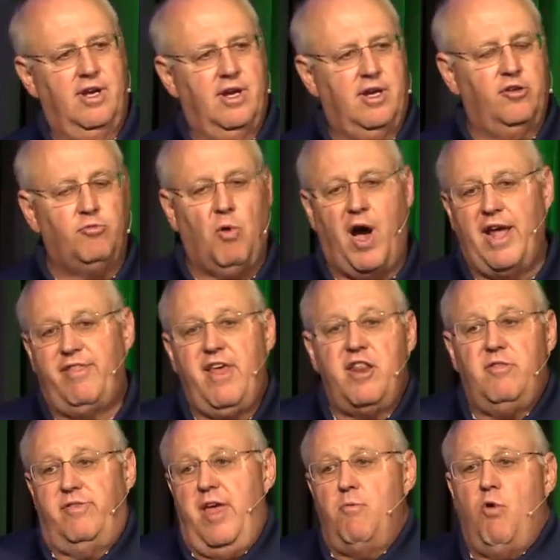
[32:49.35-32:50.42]
Because why?
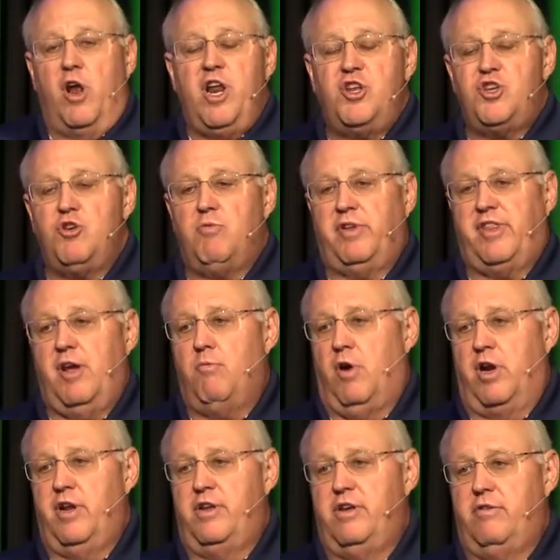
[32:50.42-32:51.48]
They, they want to do what they
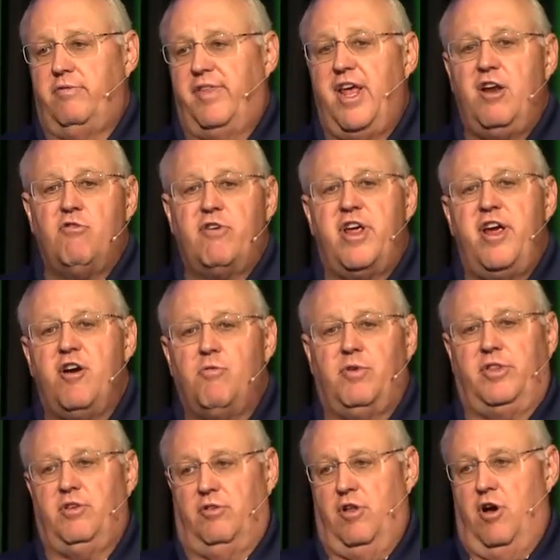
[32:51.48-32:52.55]
want to do. They don't care
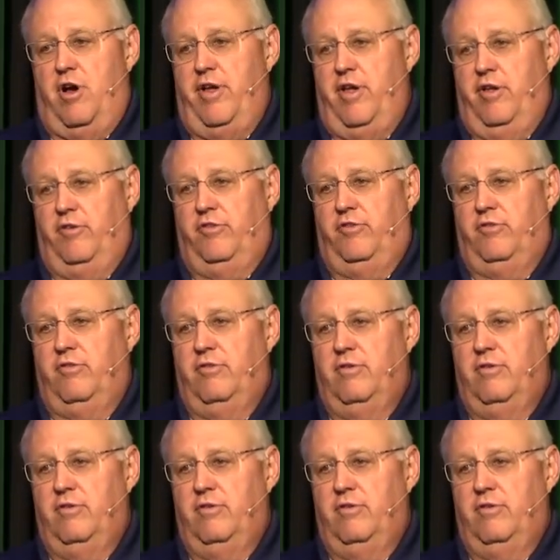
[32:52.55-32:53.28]
what the law is.